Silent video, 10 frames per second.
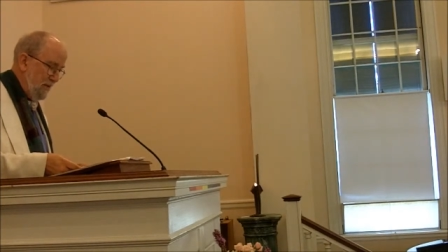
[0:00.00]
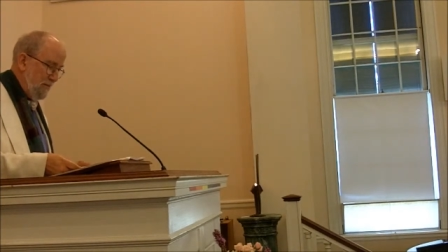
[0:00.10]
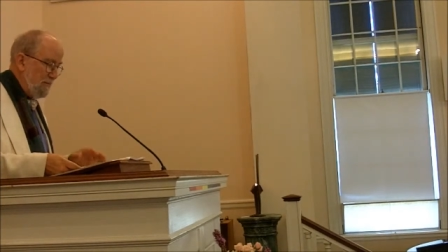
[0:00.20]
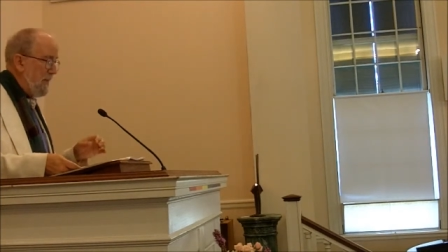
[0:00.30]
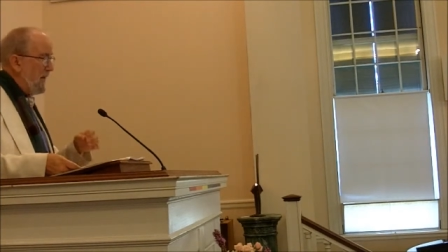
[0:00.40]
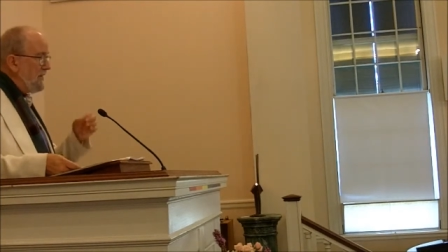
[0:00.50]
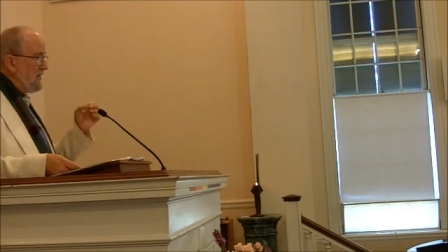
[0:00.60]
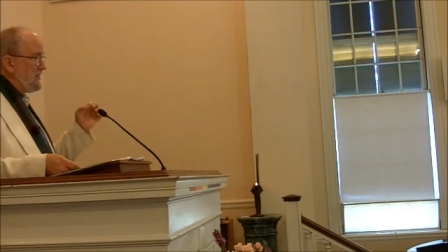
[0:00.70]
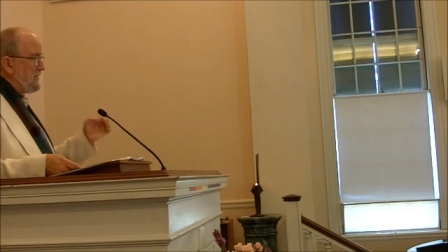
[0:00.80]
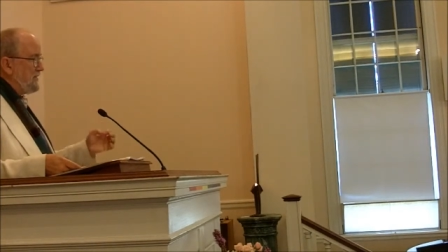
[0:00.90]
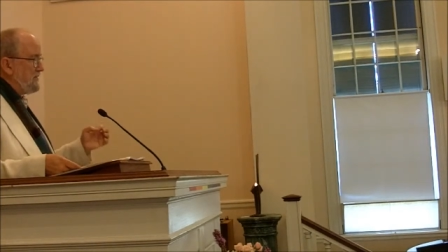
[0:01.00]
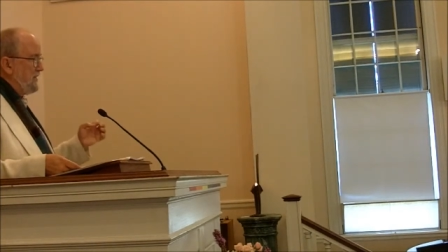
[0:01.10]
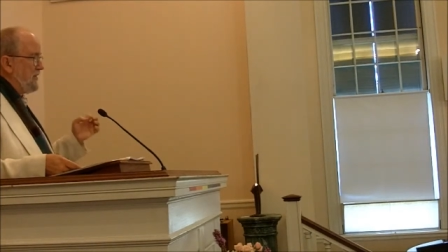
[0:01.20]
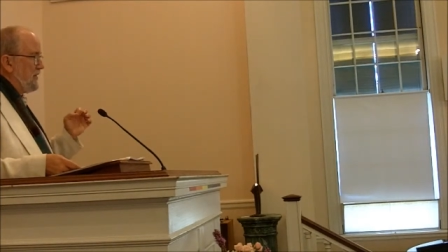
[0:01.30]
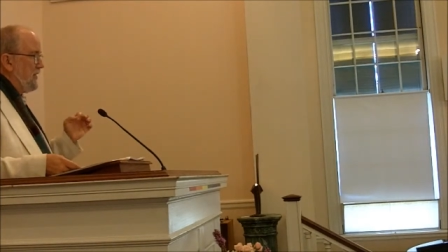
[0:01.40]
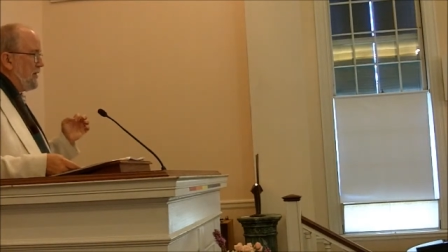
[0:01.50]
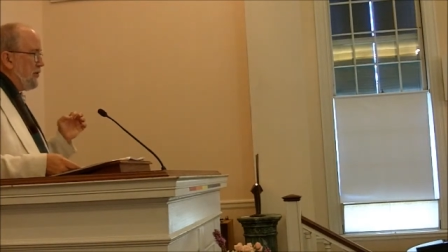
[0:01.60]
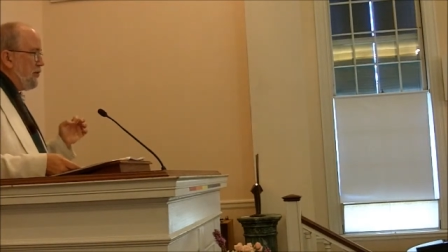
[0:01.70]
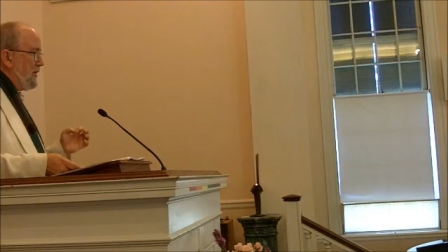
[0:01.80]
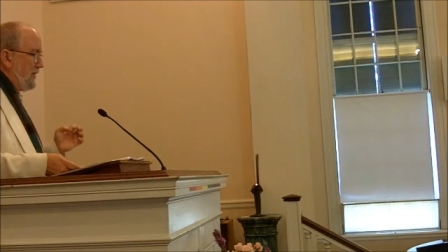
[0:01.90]
But back in the 16th,
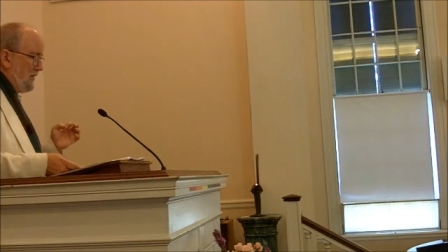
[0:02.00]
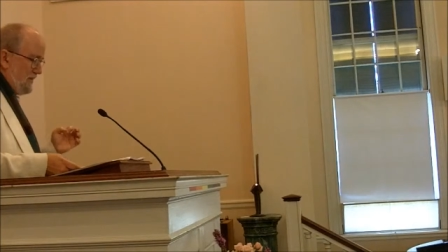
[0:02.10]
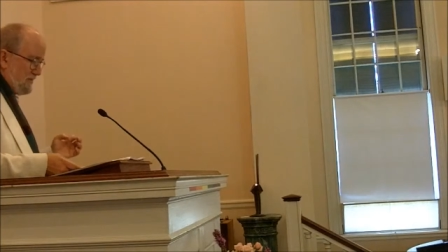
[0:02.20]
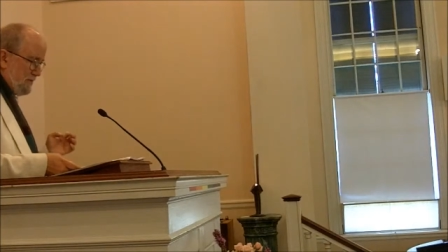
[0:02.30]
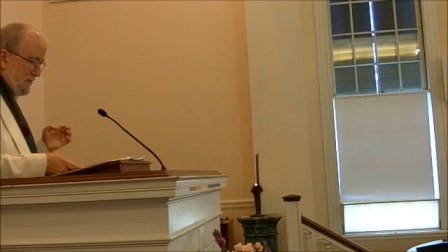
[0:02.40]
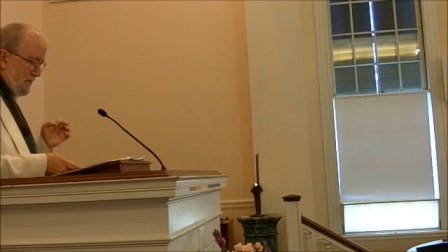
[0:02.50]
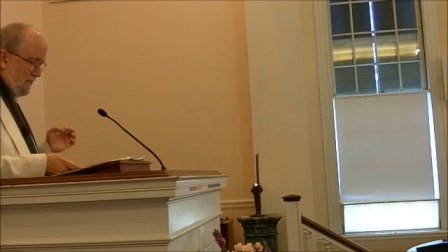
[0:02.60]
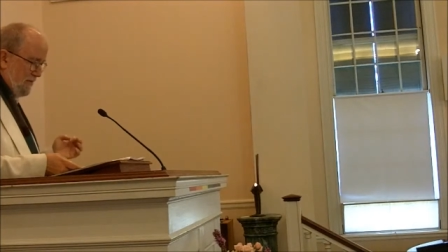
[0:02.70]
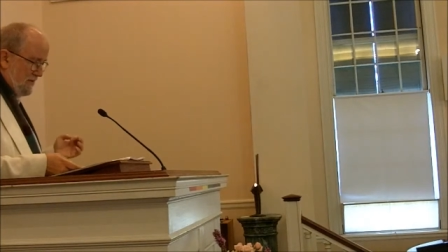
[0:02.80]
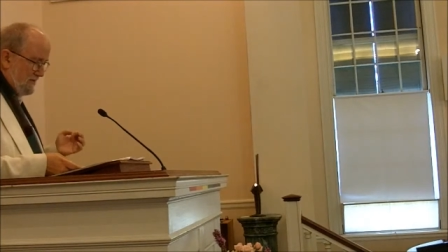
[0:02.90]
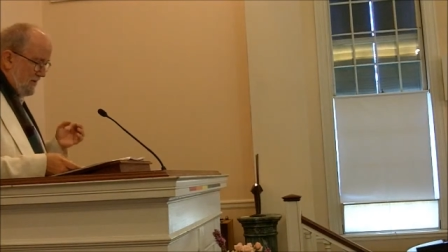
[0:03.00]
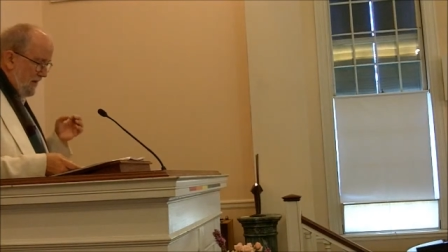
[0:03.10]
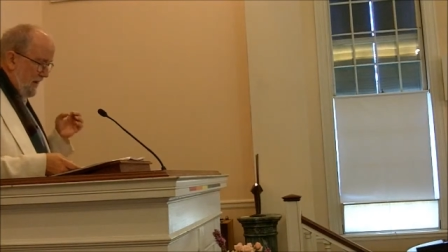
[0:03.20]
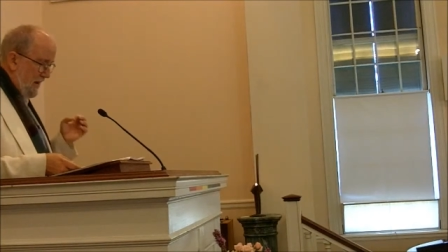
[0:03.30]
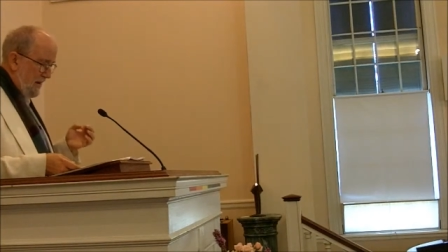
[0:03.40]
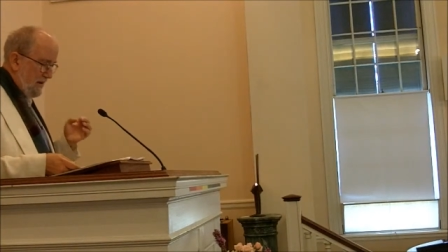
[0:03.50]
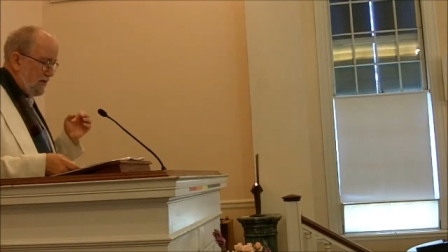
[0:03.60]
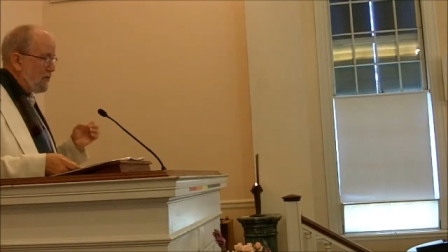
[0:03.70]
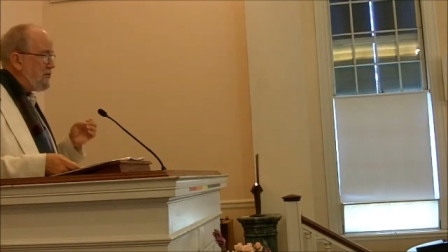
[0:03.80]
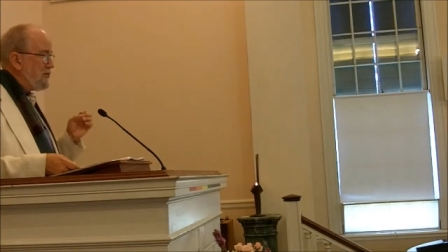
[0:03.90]
Queen Elizabeth I
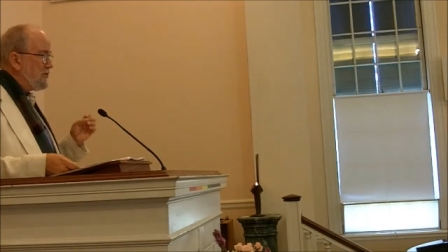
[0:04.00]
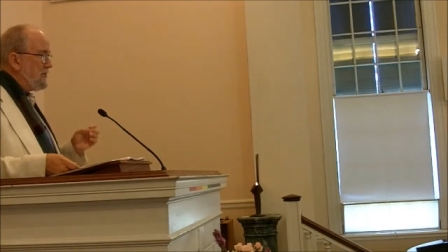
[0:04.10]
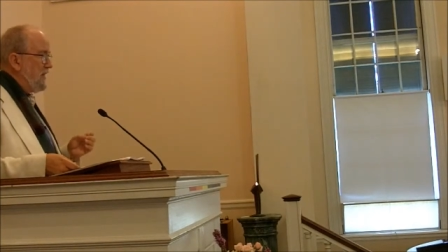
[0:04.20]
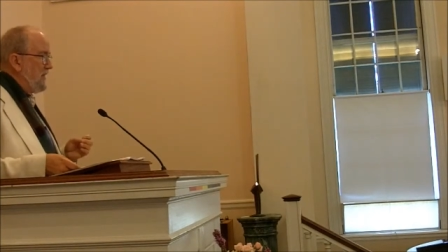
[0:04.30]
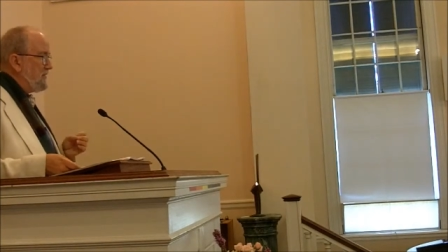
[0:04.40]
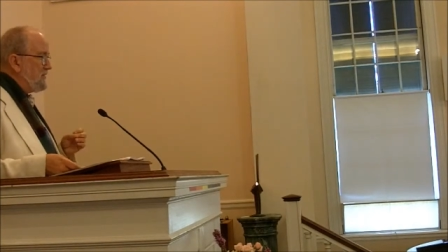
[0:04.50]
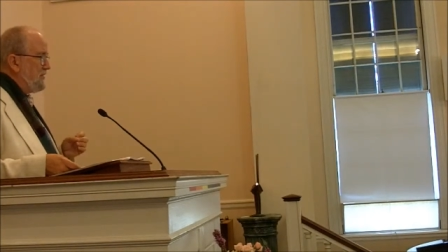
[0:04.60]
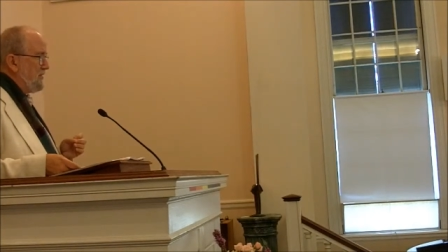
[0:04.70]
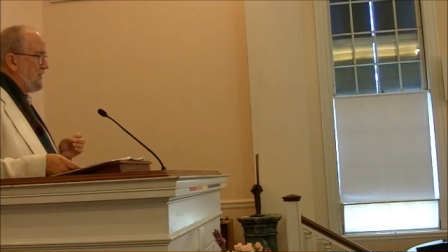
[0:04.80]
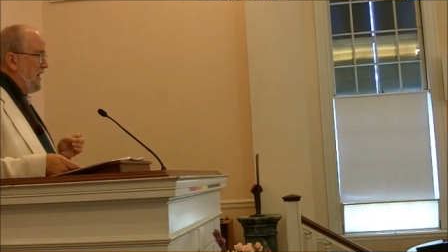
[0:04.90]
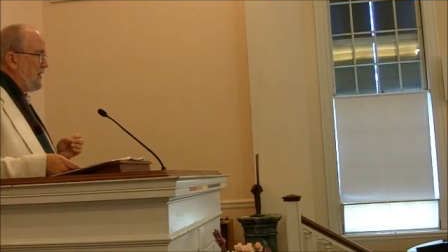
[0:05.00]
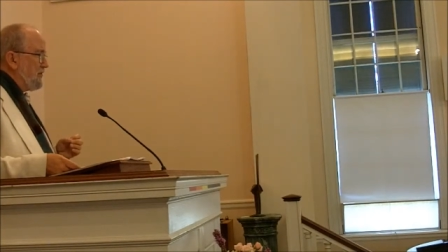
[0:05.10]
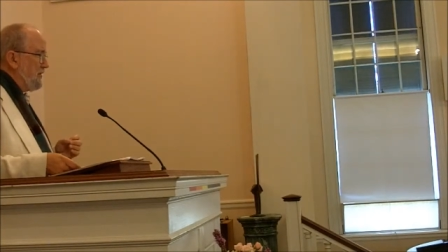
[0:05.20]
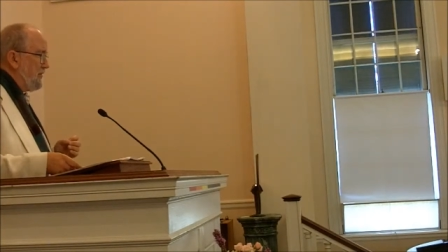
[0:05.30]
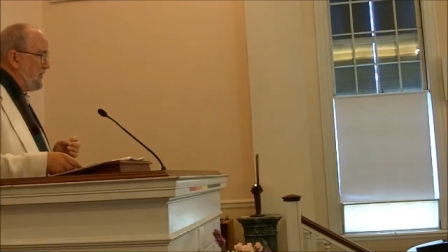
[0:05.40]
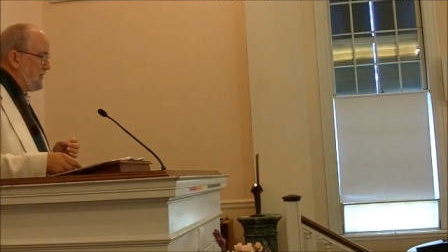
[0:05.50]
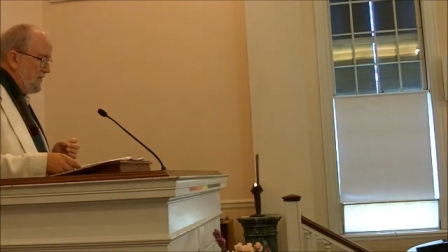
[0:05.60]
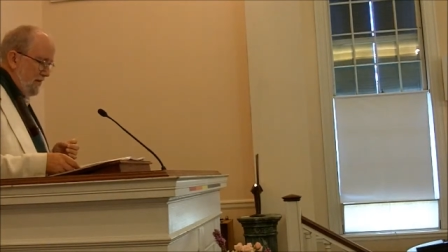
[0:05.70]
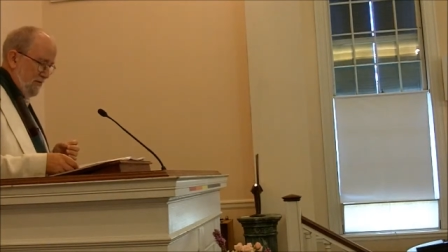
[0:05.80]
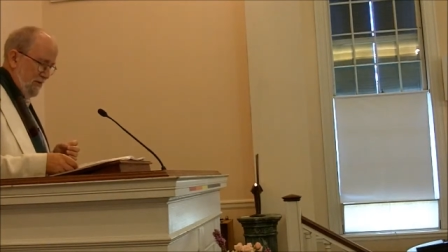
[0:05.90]
added a crucial test to the doctrine of
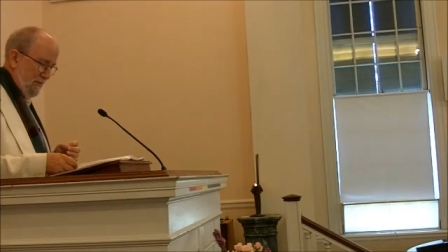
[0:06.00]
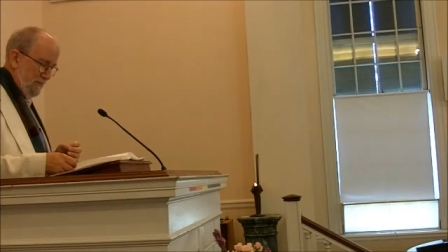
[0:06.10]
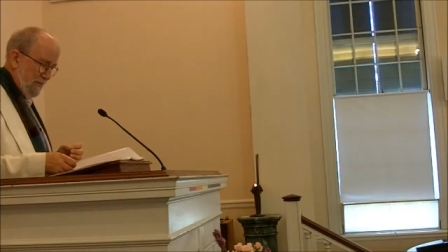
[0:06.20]
discovery.